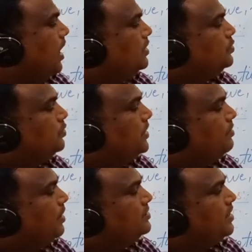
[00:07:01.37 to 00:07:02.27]
or sodium
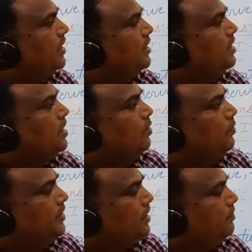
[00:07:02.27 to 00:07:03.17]
azide, we
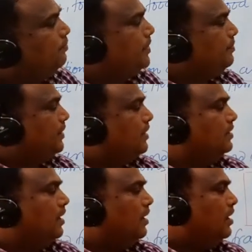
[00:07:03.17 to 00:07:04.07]
can prepare the